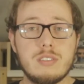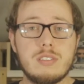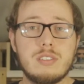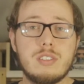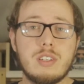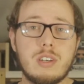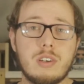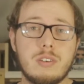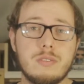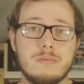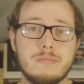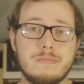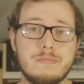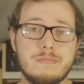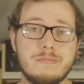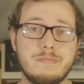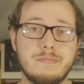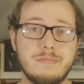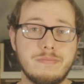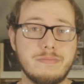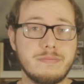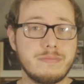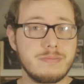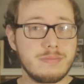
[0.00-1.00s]
So
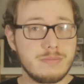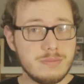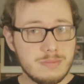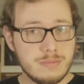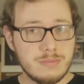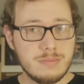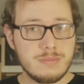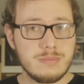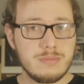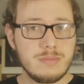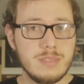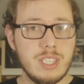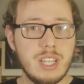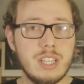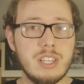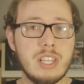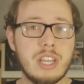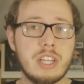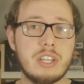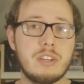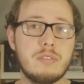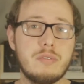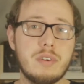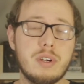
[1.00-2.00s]

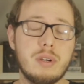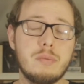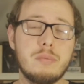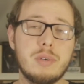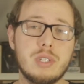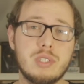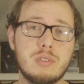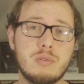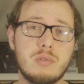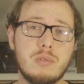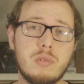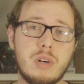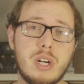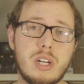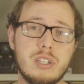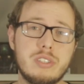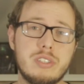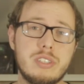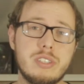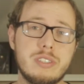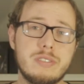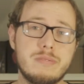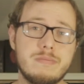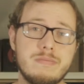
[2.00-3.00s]
thank you very much for
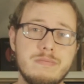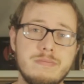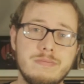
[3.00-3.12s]
watching.